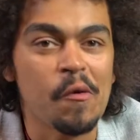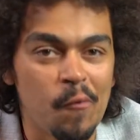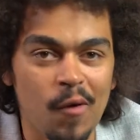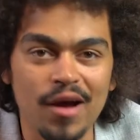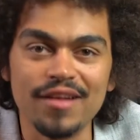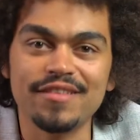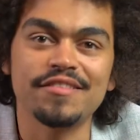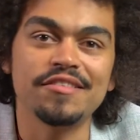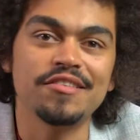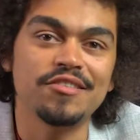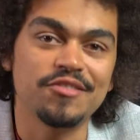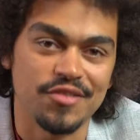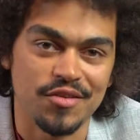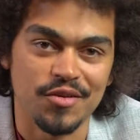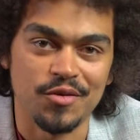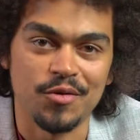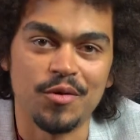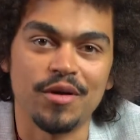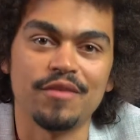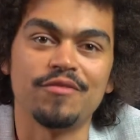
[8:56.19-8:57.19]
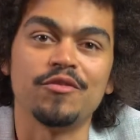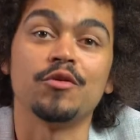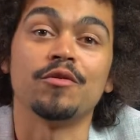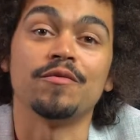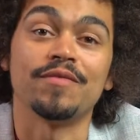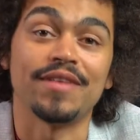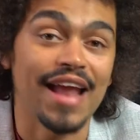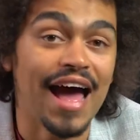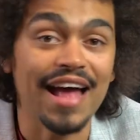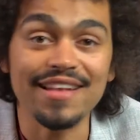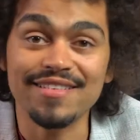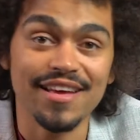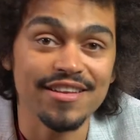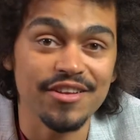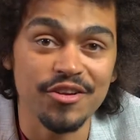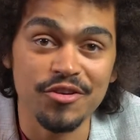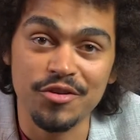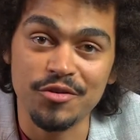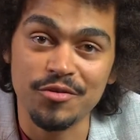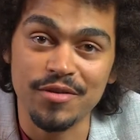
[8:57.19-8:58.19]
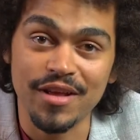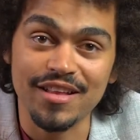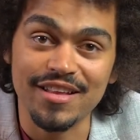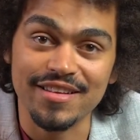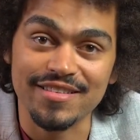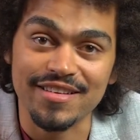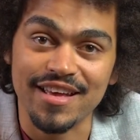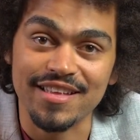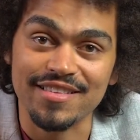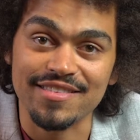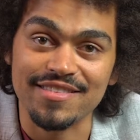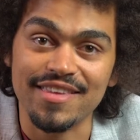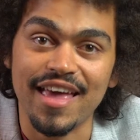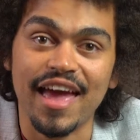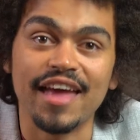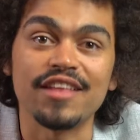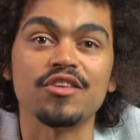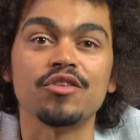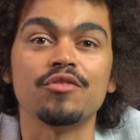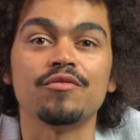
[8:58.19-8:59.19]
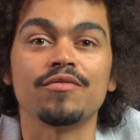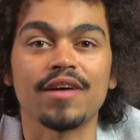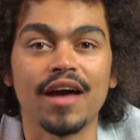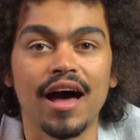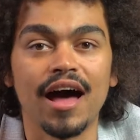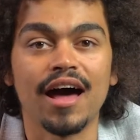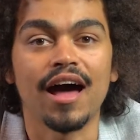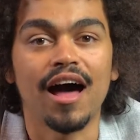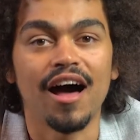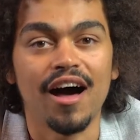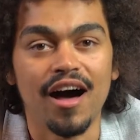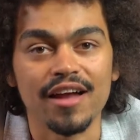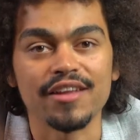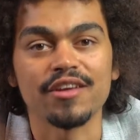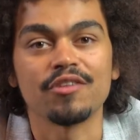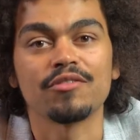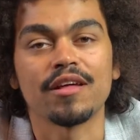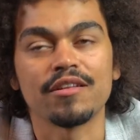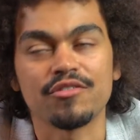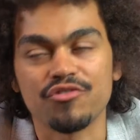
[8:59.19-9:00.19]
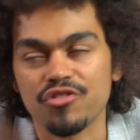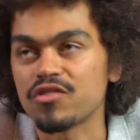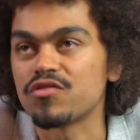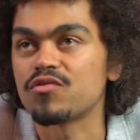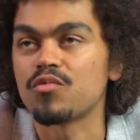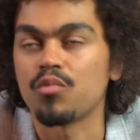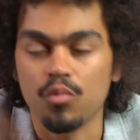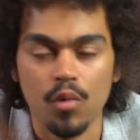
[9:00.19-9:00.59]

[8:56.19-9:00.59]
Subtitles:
what do you do if you have not done your due diligence and you've got audio that just